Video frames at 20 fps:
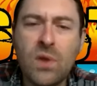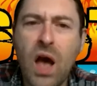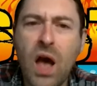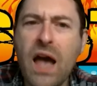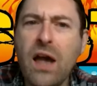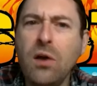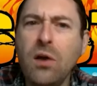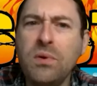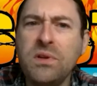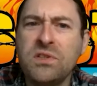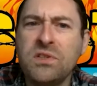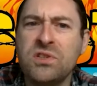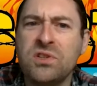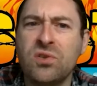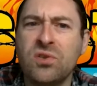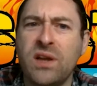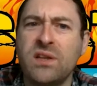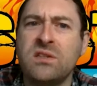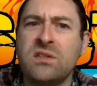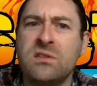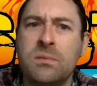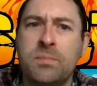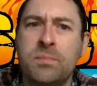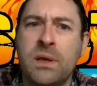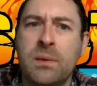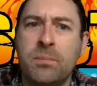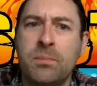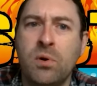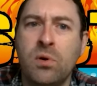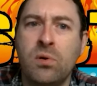I always stress to
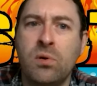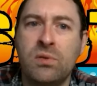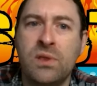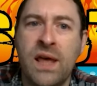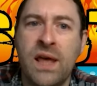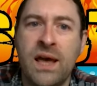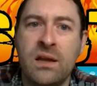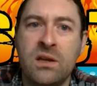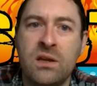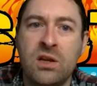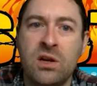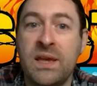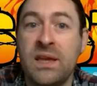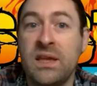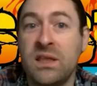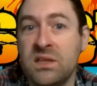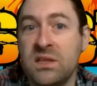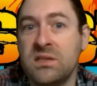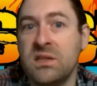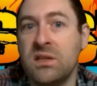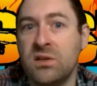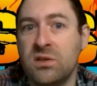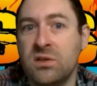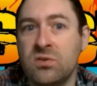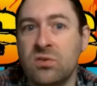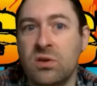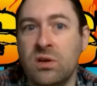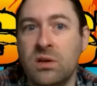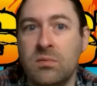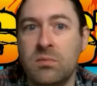people that being in this
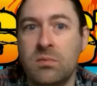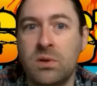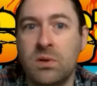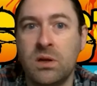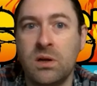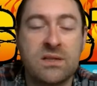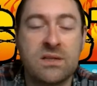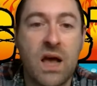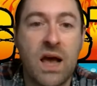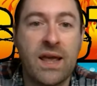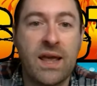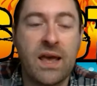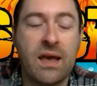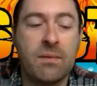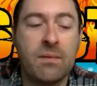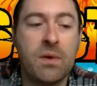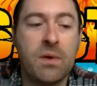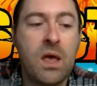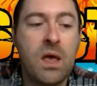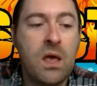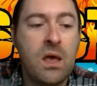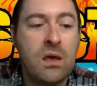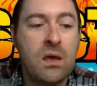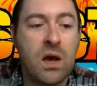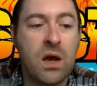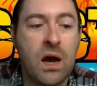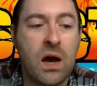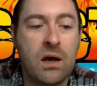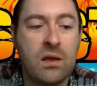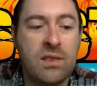industry, as I am,
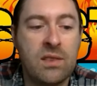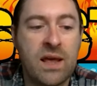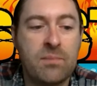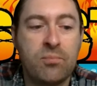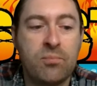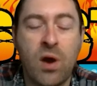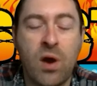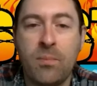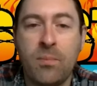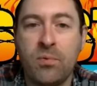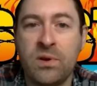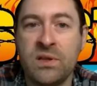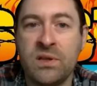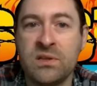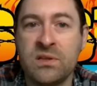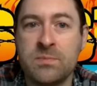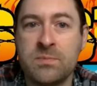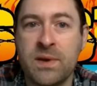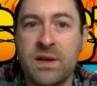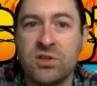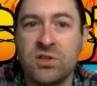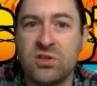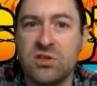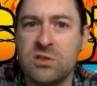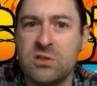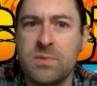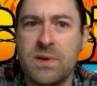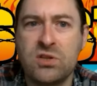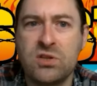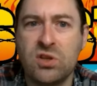that property inspections,
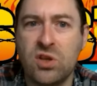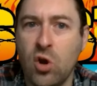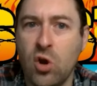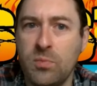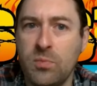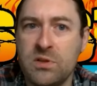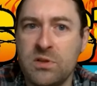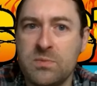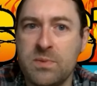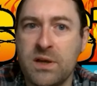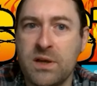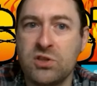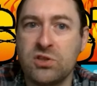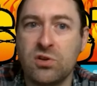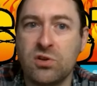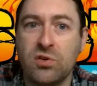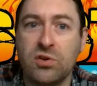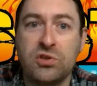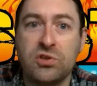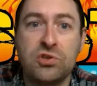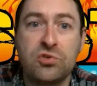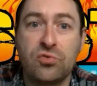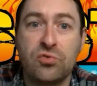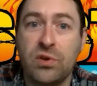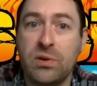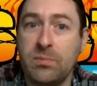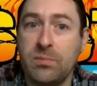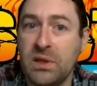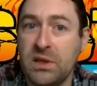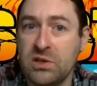especially home inspections, are
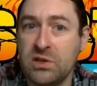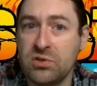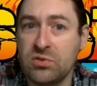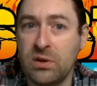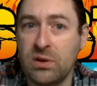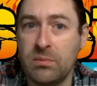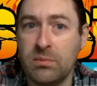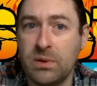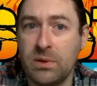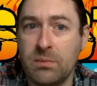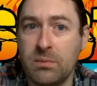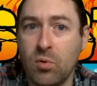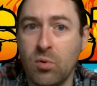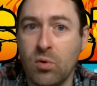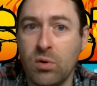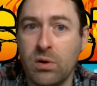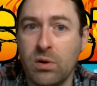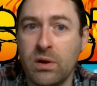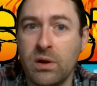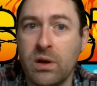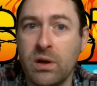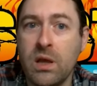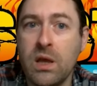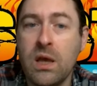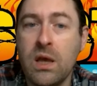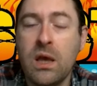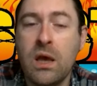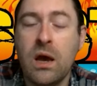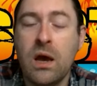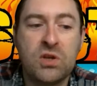extremely, extremely important
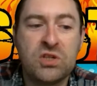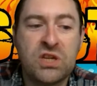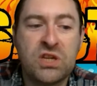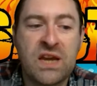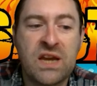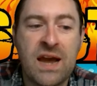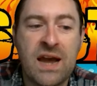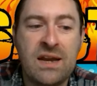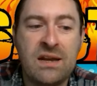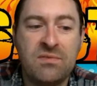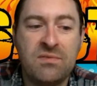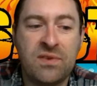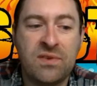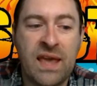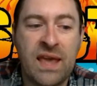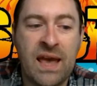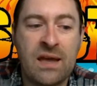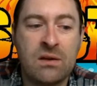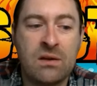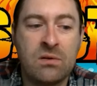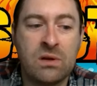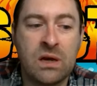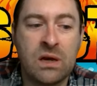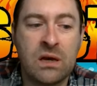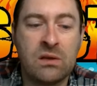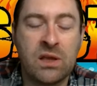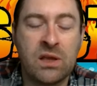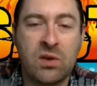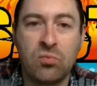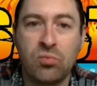because you kind of get
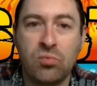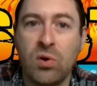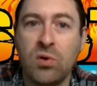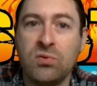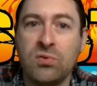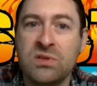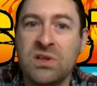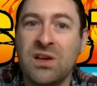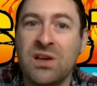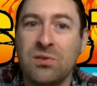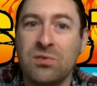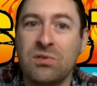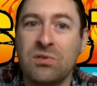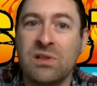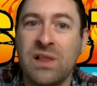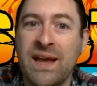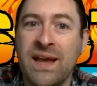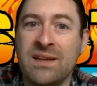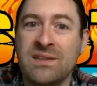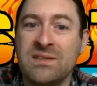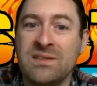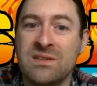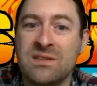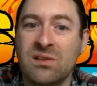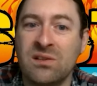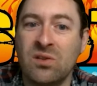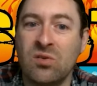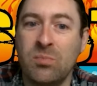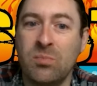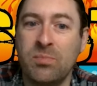like rose-colored glasses
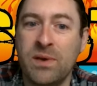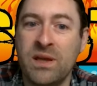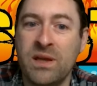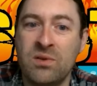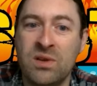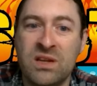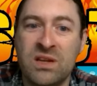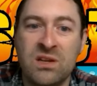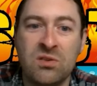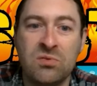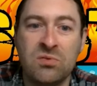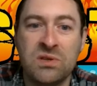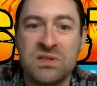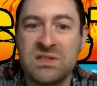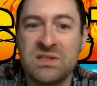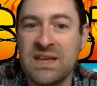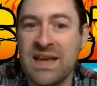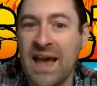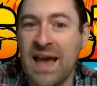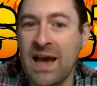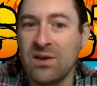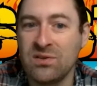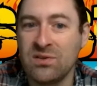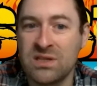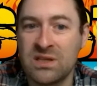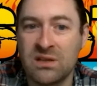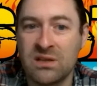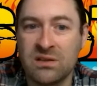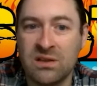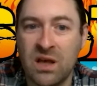a little bit. You see a house
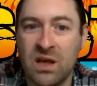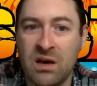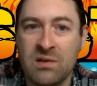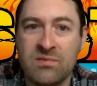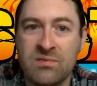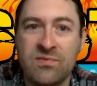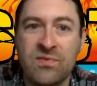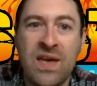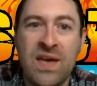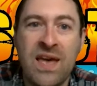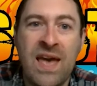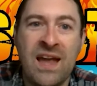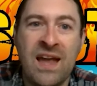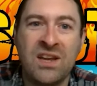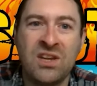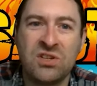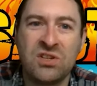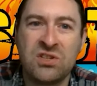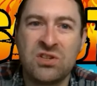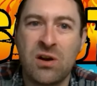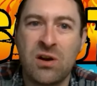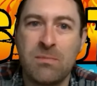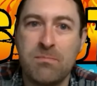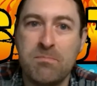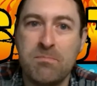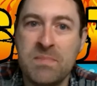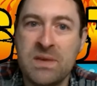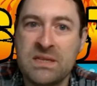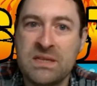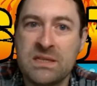that you love and you start
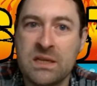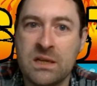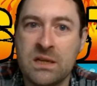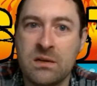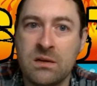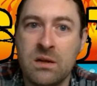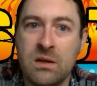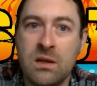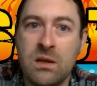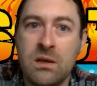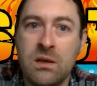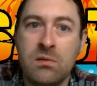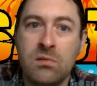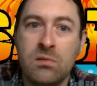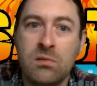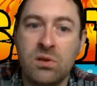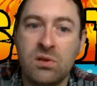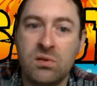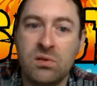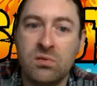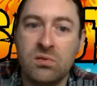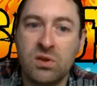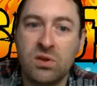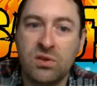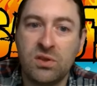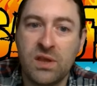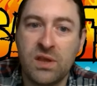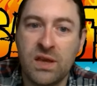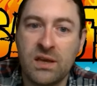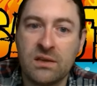missing the
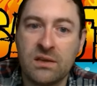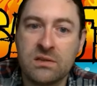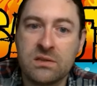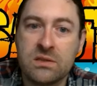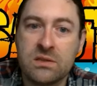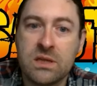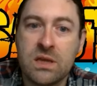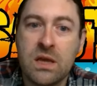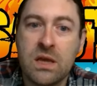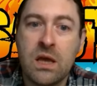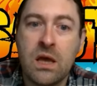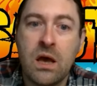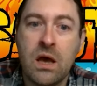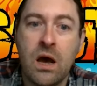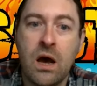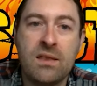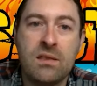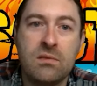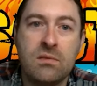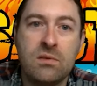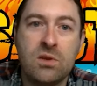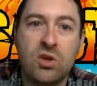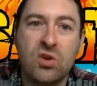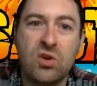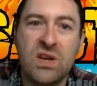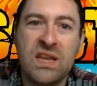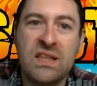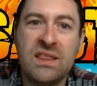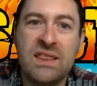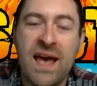things, and you
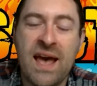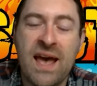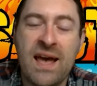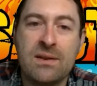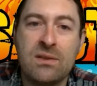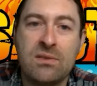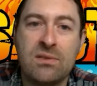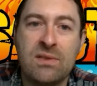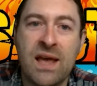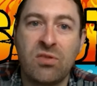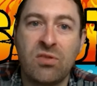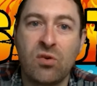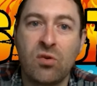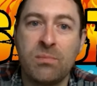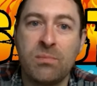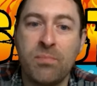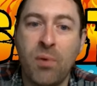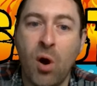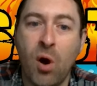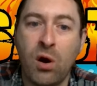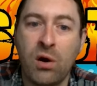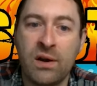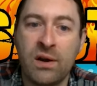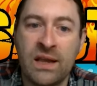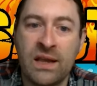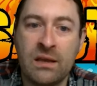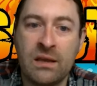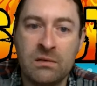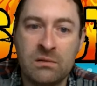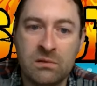need that third
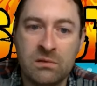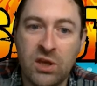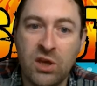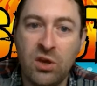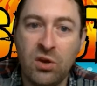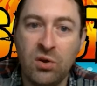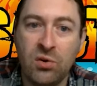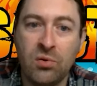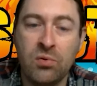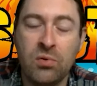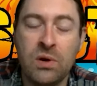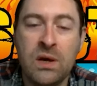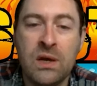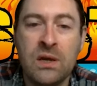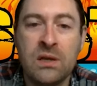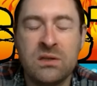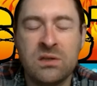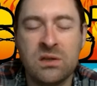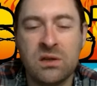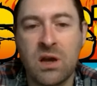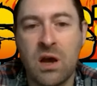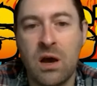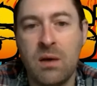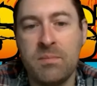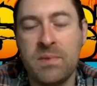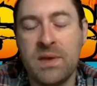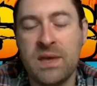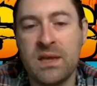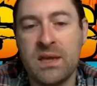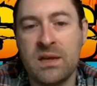party like you to
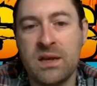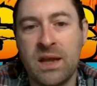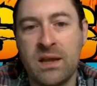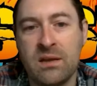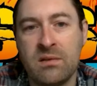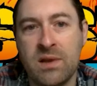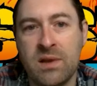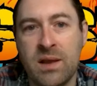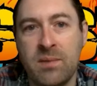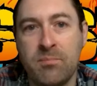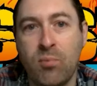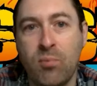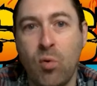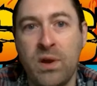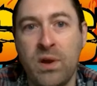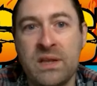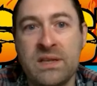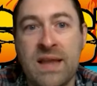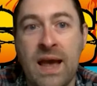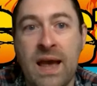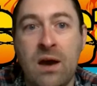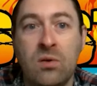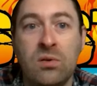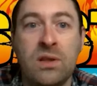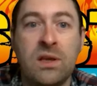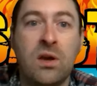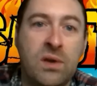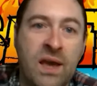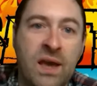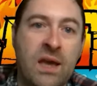come in and point
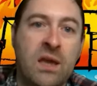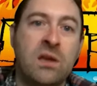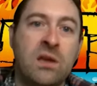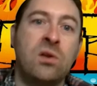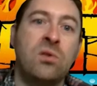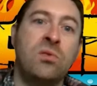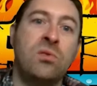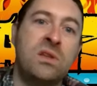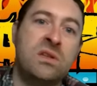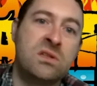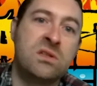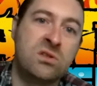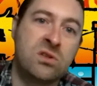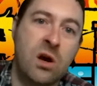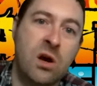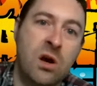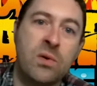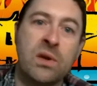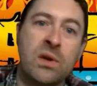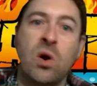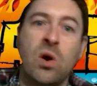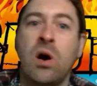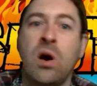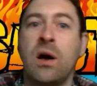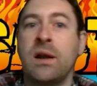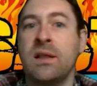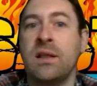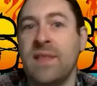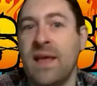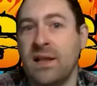out, okay, this is going
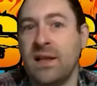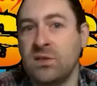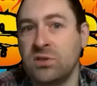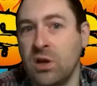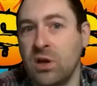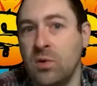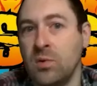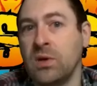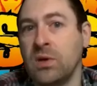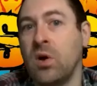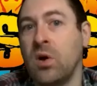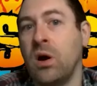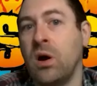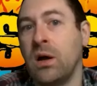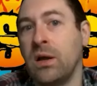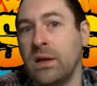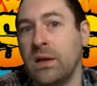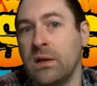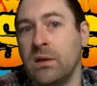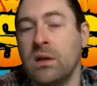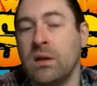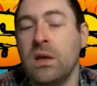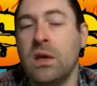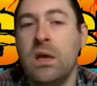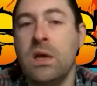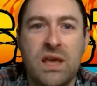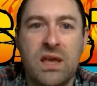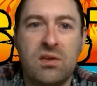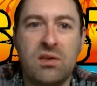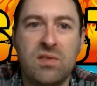on and that's going on, and
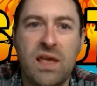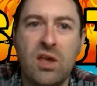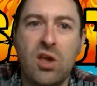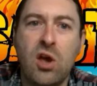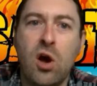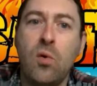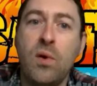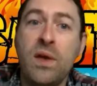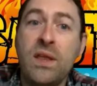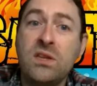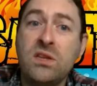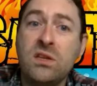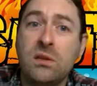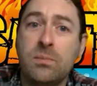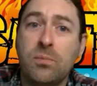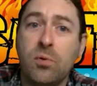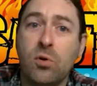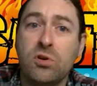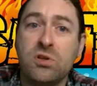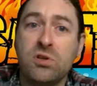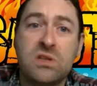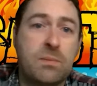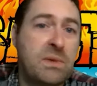they go into the purchase.